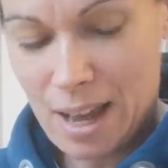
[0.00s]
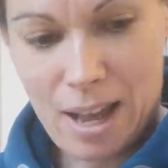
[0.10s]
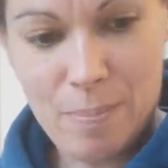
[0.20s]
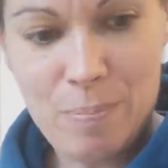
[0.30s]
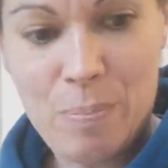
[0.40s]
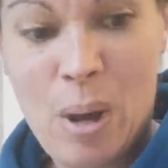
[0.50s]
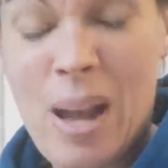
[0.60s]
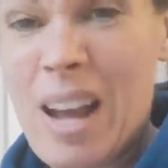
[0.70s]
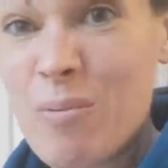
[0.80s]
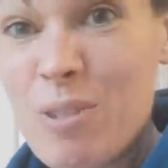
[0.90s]
But
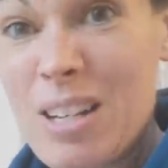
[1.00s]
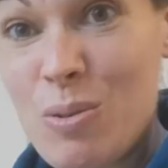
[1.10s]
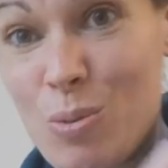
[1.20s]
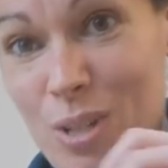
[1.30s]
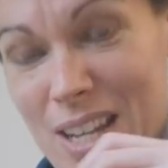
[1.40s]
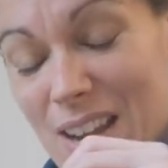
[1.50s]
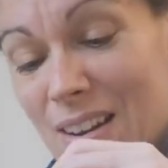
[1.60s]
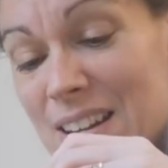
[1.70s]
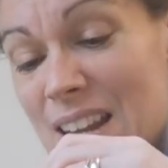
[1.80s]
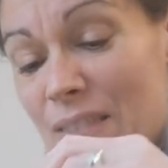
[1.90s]
I am really naughty.
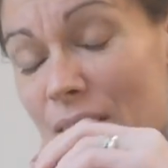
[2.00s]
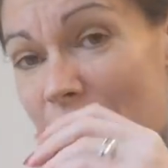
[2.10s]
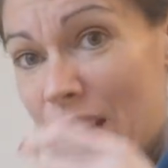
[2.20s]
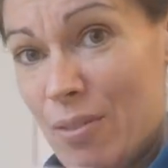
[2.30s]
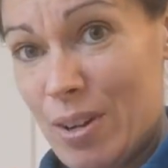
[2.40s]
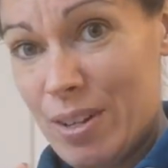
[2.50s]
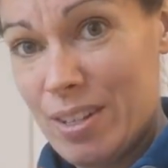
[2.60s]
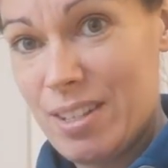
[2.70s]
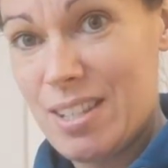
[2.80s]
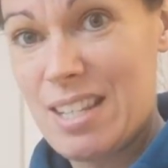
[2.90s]
I never ever
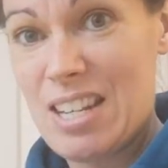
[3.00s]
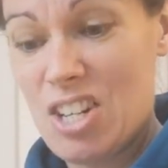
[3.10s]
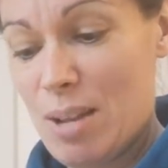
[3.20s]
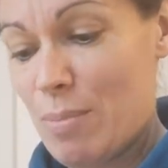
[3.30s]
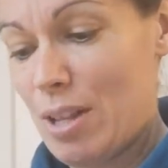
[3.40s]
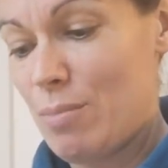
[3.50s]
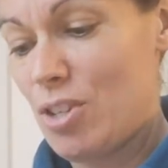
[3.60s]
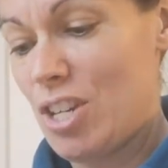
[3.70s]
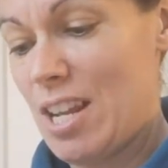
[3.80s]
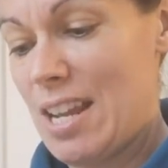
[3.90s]
stitch in by the
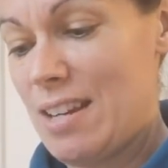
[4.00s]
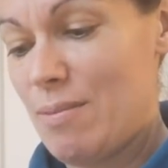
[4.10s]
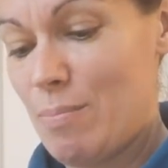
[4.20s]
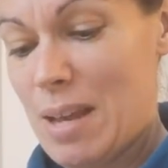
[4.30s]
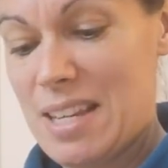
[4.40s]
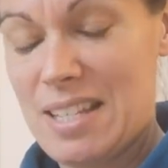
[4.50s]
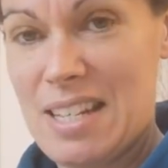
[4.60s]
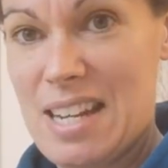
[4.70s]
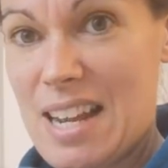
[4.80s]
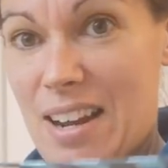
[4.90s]
machine and baste
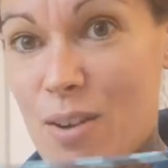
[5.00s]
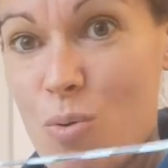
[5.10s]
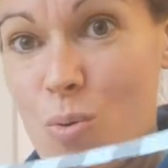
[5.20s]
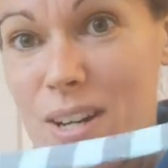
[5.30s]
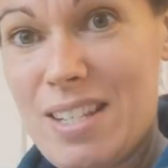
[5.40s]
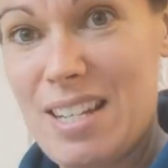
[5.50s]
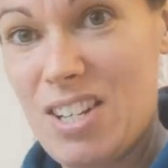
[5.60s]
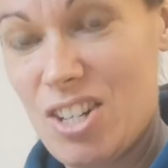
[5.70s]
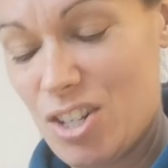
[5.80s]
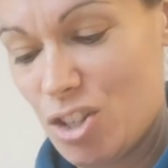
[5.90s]
it in. I always
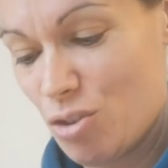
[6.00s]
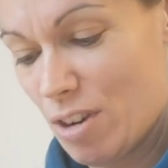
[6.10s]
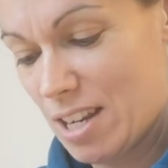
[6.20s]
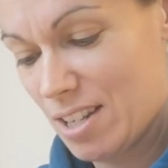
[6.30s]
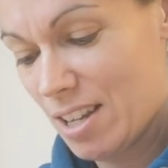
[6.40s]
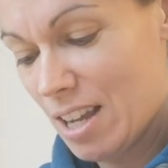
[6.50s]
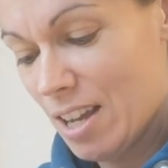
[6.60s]
stitch it straight